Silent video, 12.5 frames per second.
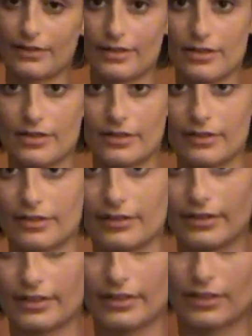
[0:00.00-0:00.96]
the
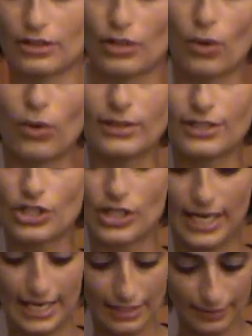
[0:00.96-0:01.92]
gold
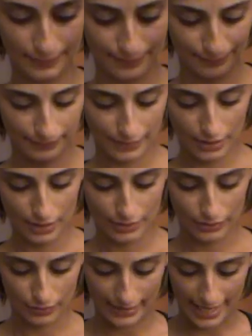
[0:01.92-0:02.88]
chain
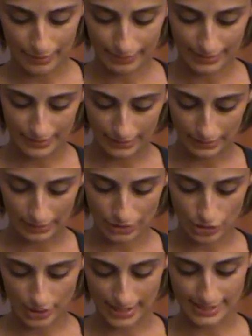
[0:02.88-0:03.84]
to carry the
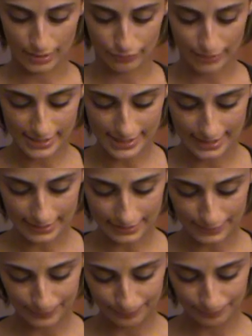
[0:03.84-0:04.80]
clutch as a
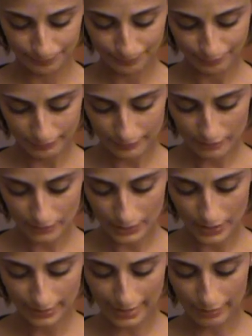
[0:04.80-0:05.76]
wristlet,
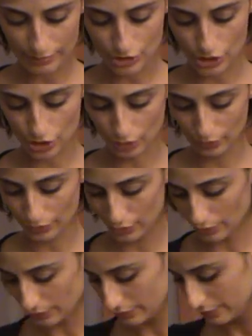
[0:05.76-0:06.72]
and I will show
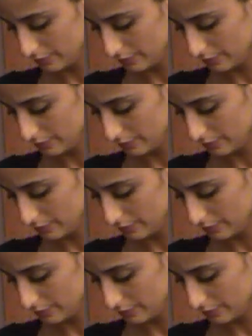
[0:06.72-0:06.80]
you